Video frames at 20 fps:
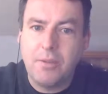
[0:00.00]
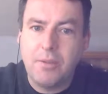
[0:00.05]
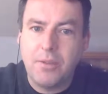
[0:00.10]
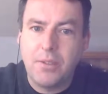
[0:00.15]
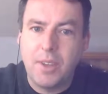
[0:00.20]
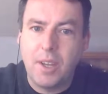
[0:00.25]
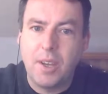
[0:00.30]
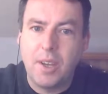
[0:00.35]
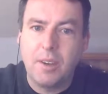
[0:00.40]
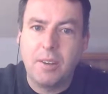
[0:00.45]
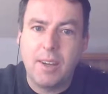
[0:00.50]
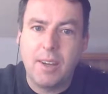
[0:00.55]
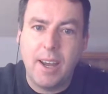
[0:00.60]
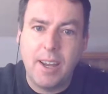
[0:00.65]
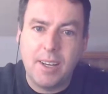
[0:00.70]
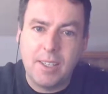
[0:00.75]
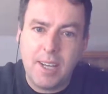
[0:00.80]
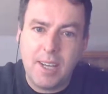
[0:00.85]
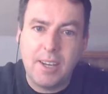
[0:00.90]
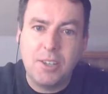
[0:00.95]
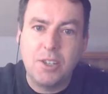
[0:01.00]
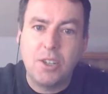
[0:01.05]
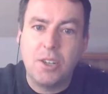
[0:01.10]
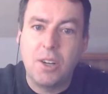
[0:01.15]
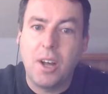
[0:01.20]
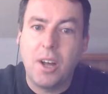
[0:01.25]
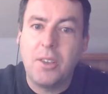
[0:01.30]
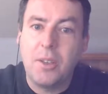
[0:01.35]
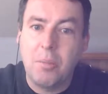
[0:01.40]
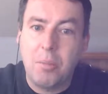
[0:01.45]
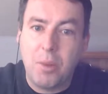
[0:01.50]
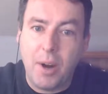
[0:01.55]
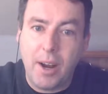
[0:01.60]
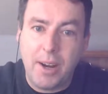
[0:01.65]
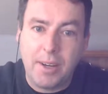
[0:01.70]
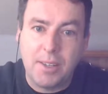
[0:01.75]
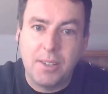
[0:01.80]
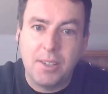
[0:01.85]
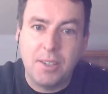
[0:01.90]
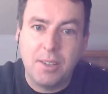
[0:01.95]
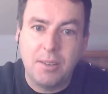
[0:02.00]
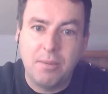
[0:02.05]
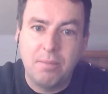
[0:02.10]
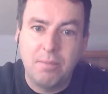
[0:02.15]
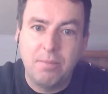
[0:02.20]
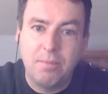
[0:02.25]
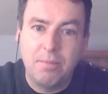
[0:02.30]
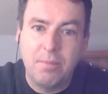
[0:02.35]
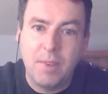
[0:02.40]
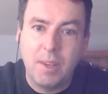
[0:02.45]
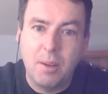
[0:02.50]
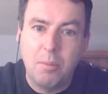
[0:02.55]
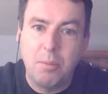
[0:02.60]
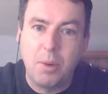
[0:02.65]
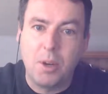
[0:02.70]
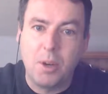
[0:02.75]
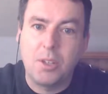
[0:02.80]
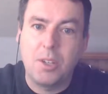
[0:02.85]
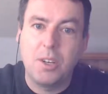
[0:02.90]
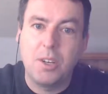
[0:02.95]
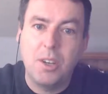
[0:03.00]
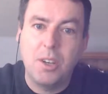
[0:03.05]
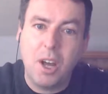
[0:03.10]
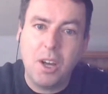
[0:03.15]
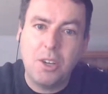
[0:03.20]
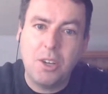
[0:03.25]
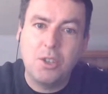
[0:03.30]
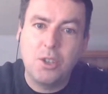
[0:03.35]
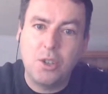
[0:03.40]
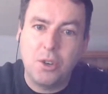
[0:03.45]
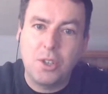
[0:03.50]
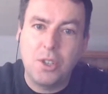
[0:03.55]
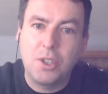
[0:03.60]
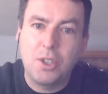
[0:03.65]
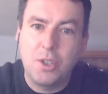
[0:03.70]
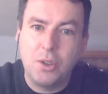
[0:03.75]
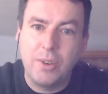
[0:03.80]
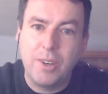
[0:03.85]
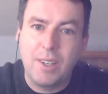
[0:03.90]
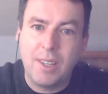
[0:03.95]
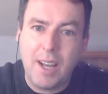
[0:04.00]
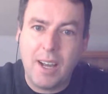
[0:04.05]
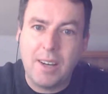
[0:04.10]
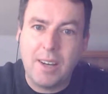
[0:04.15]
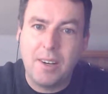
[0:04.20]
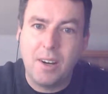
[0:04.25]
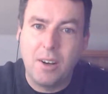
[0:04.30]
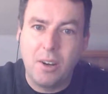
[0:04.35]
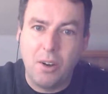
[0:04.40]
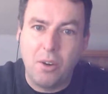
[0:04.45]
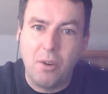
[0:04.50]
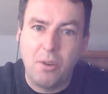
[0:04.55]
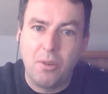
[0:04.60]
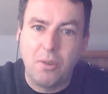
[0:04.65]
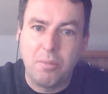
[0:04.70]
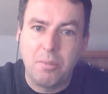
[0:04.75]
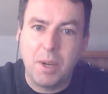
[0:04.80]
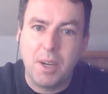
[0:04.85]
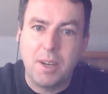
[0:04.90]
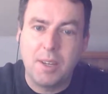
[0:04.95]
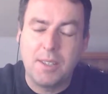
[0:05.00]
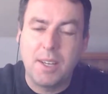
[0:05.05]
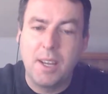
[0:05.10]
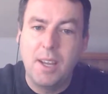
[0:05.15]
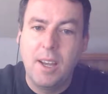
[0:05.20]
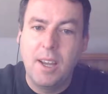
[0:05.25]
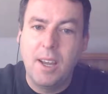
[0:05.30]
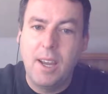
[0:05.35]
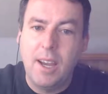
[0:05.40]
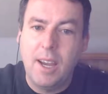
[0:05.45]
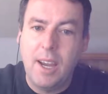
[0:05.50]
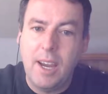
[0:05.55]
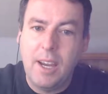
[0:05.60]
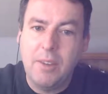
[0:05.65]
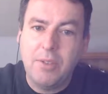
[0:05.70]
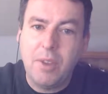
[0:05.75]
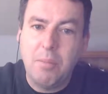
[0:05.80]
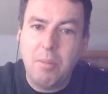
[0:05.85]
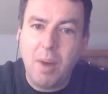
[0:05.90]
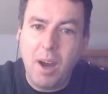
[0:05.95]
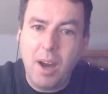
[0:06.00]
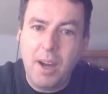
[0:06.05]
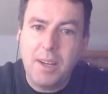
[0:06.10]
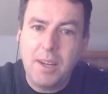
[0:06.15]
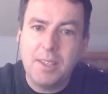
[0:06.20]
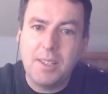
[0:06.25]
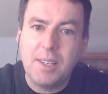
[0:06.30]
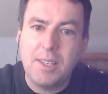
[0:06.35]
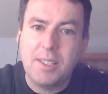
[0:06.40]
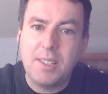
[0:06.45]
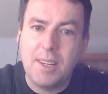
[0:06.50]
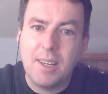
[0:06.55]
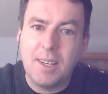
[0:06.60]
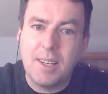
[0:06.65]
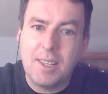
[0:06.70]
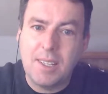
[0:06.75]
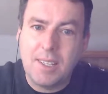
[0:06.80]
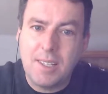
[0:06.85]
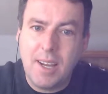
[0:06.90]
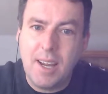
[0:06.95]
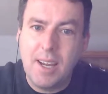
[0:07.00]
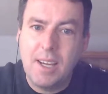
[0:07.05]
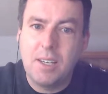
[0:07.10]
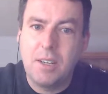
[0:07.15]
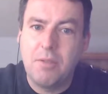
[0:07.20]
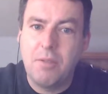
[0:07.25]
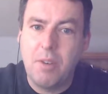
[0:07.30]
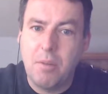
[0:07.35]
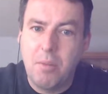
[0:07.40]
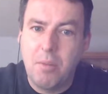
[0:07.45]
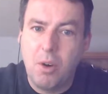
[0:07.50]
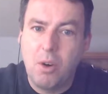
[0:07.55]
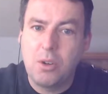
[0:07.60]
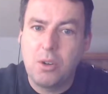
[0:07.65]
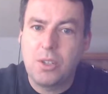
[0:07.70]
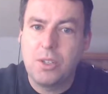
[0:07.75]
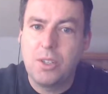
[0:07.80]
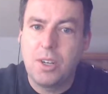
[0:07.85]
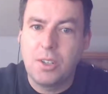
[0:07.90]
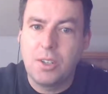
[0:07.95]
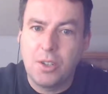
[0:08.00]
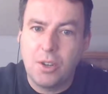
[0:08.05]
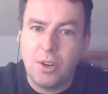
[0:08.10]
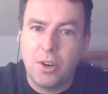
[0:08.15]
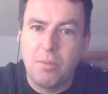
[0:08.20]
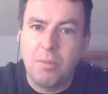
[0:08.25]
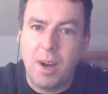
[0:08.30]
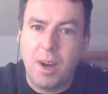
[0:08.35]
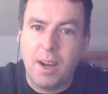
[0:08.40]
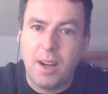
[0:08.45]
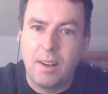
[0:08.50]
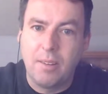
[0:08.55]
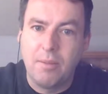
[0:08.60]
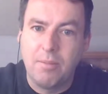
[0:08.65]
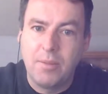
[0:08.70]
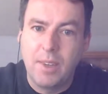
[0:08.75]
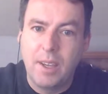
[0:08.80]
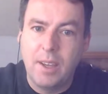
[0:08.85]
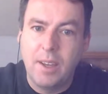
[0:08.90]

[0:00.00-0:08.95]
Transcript: of the attention on the breath, but not just doing that alone. Because if the mind is in a state of emotional turmoil,